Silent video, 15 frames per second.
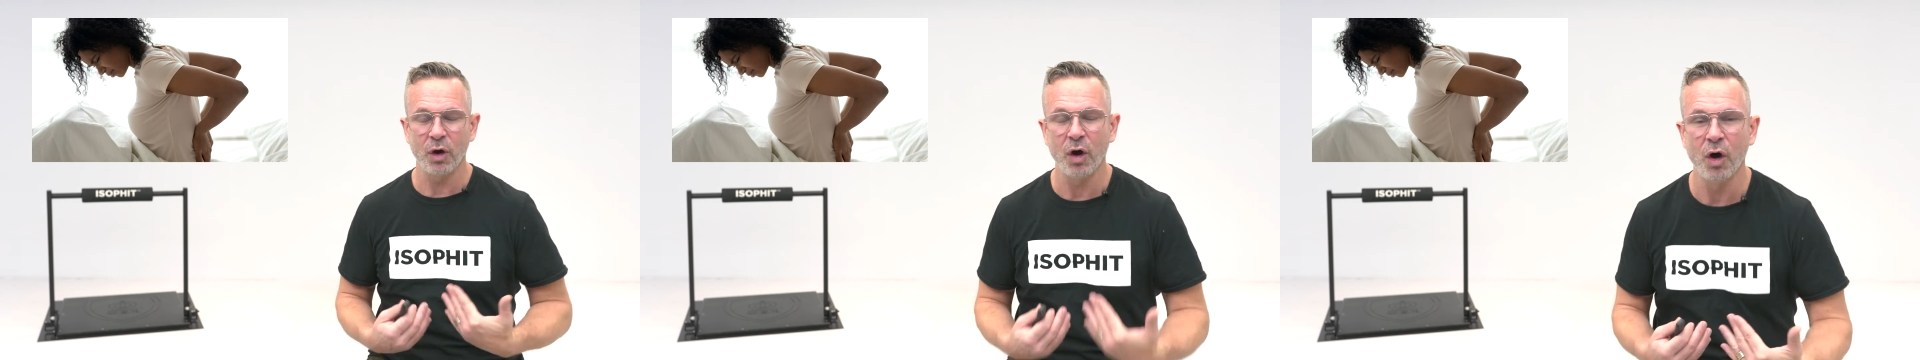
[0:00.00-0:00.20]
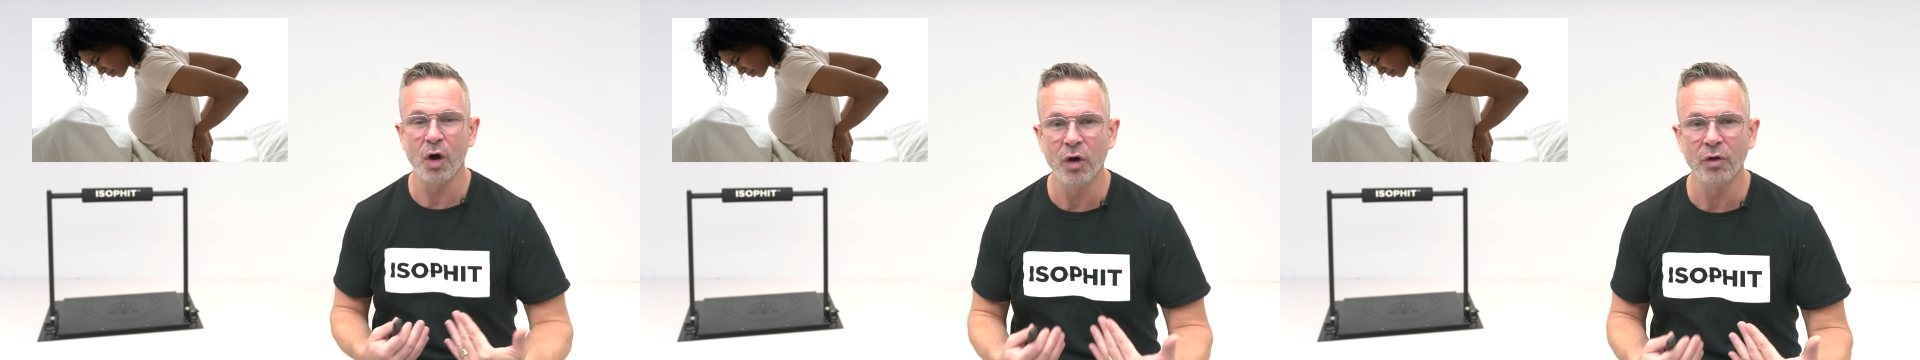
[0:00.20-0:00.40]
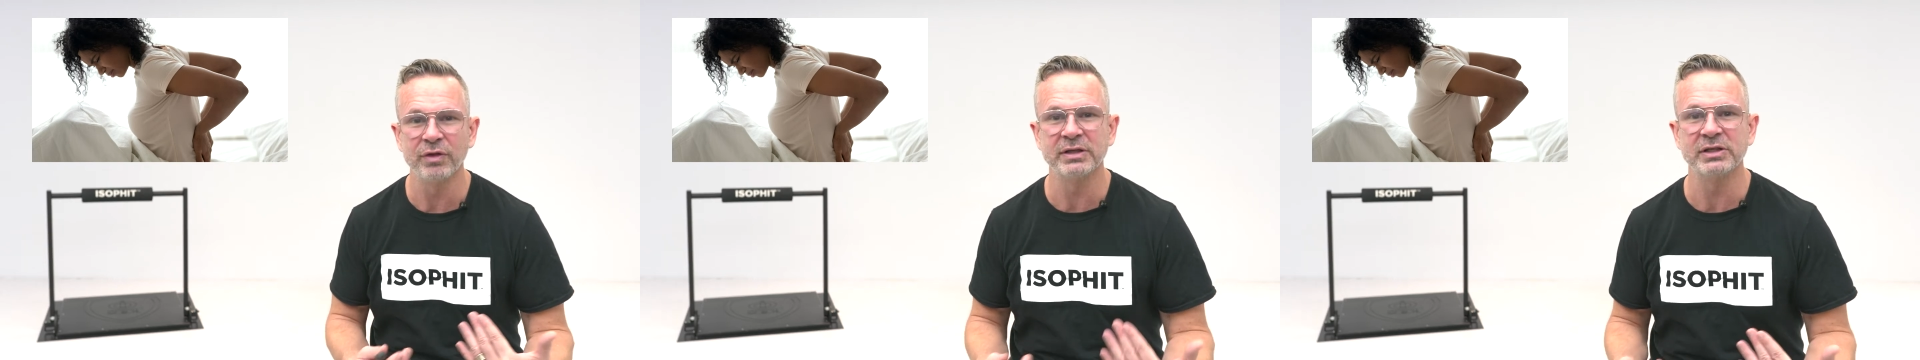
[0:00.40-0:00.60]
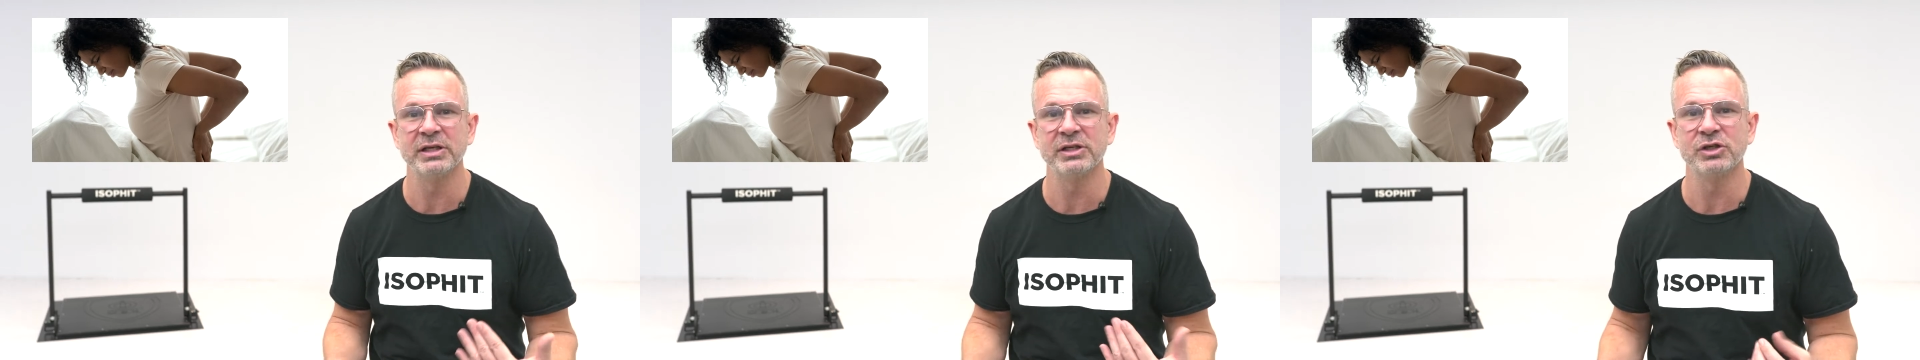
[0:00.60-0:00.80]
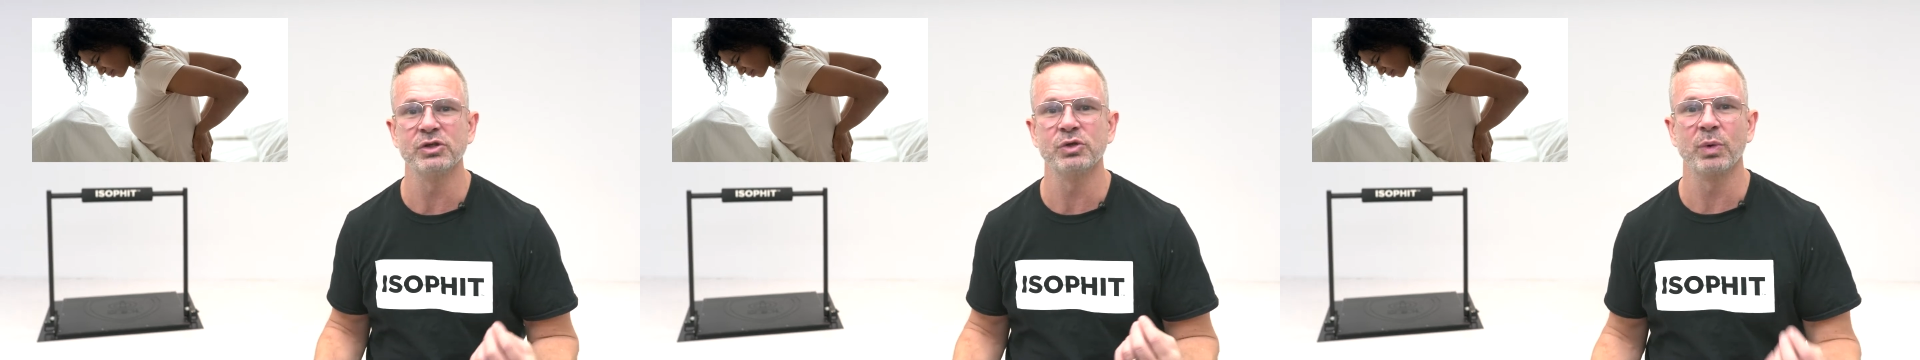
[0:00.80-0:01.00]
all the
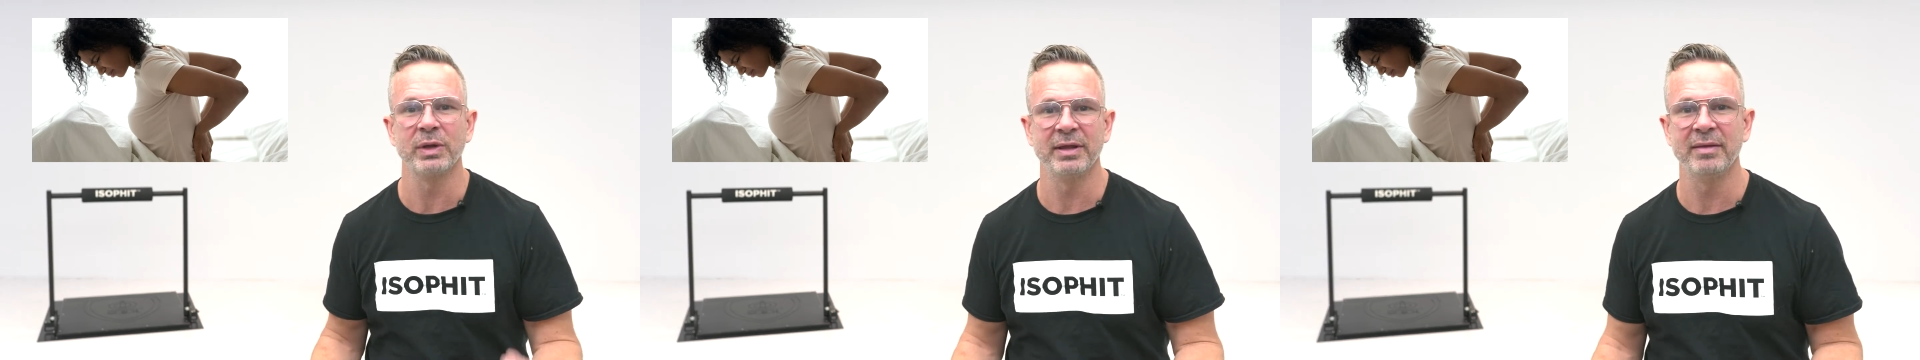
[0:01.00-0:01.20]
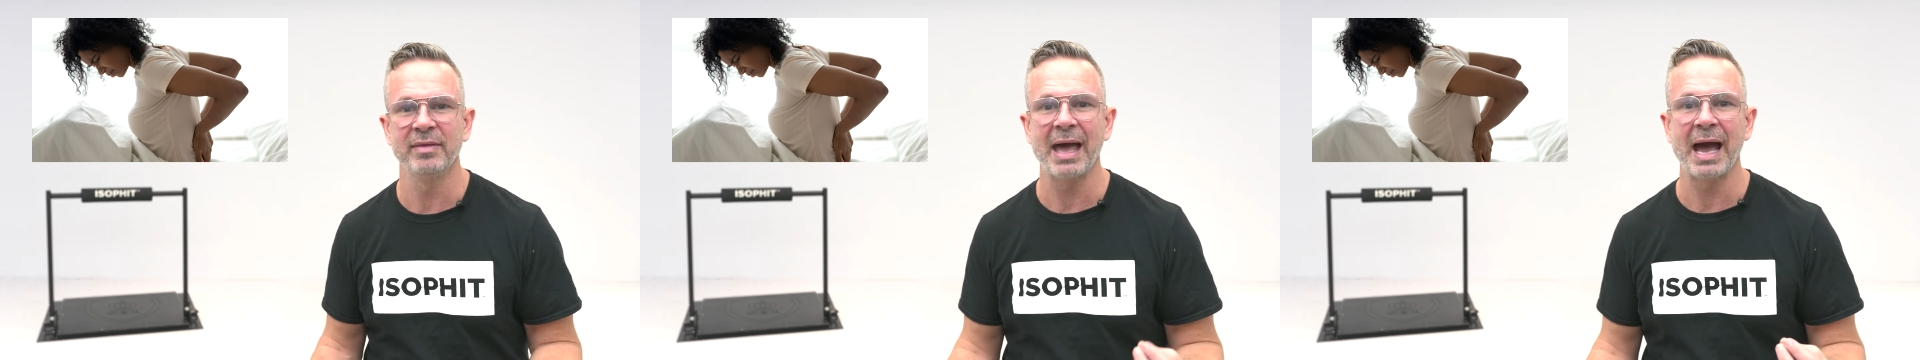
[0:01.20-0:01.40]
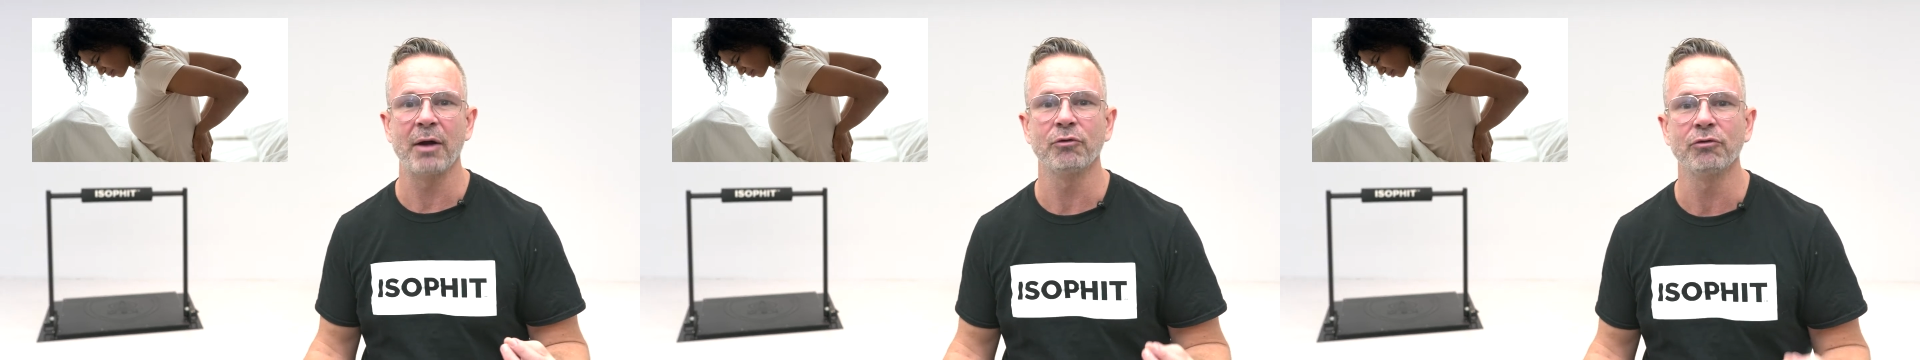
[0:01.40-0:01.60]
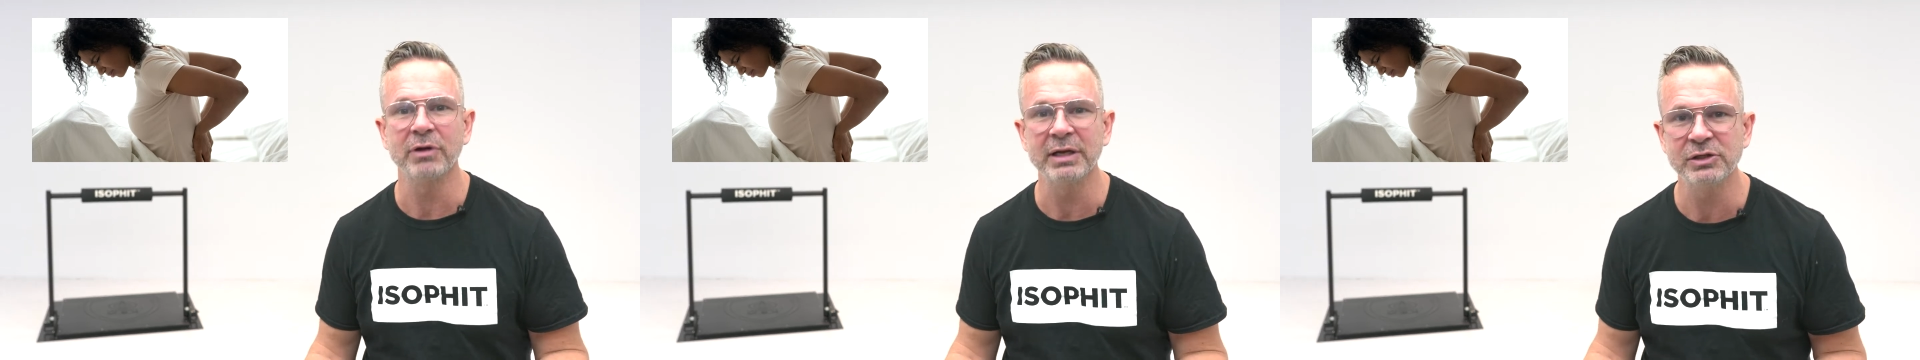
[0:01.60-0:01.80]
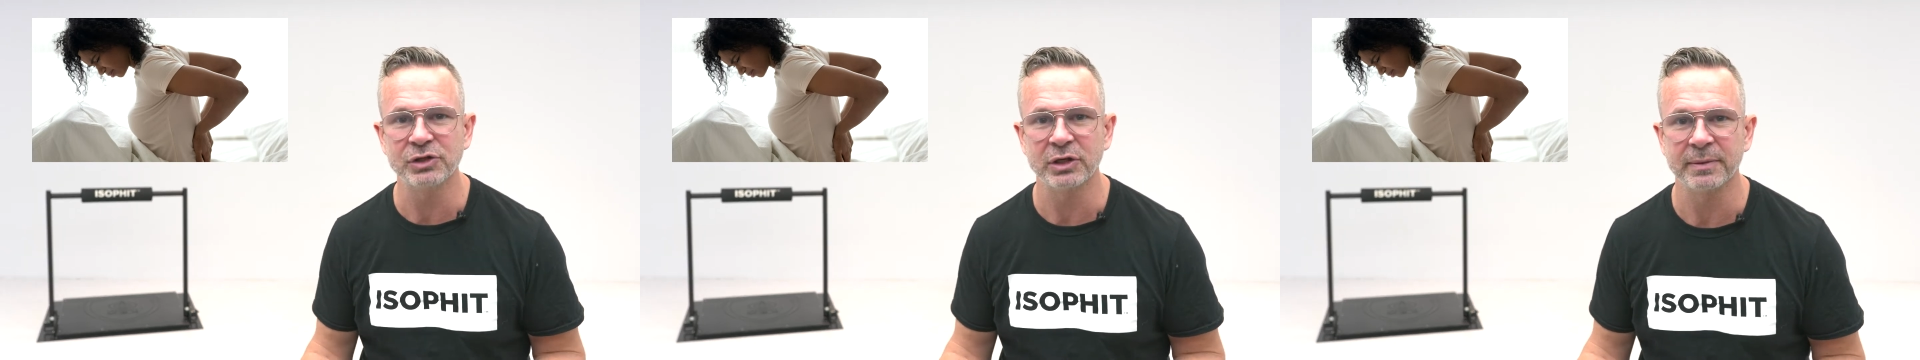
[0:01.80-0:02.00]
tissues within that
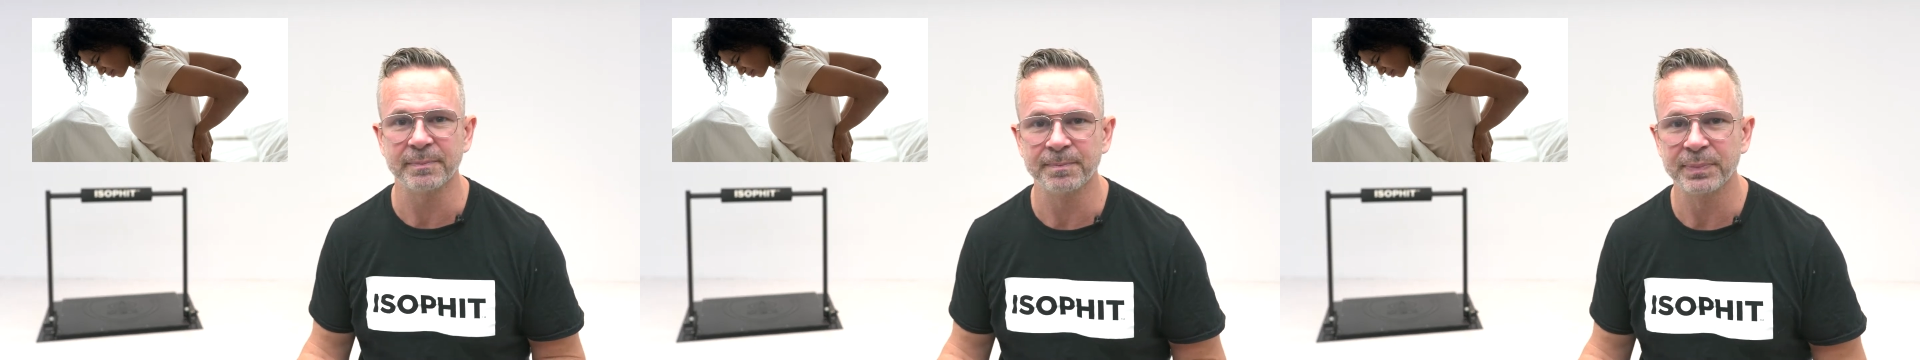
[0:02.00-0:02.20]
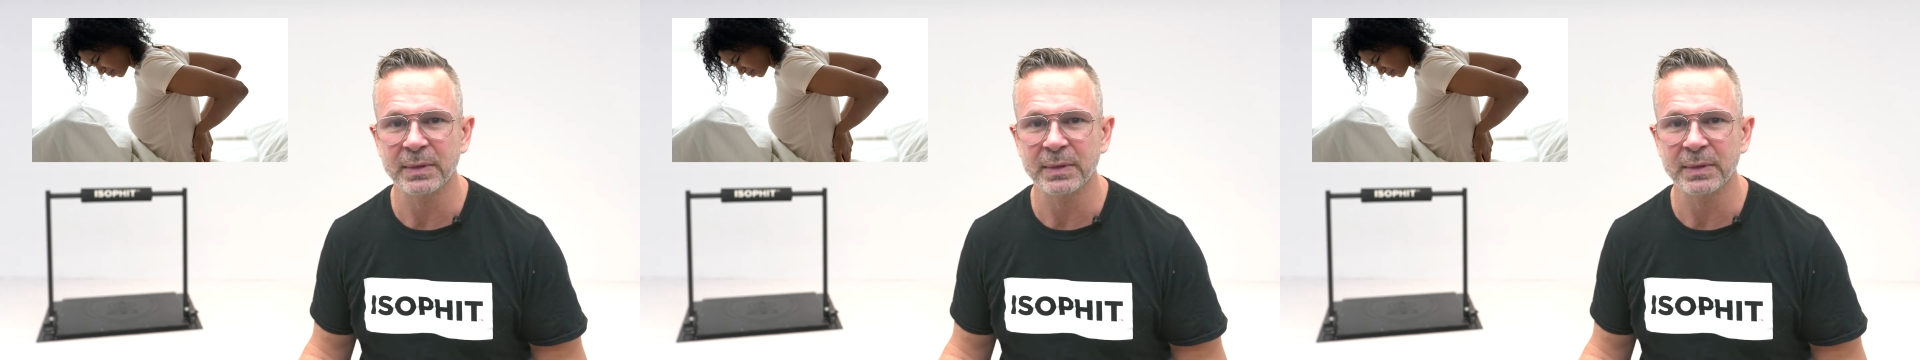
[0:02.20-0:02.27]
region.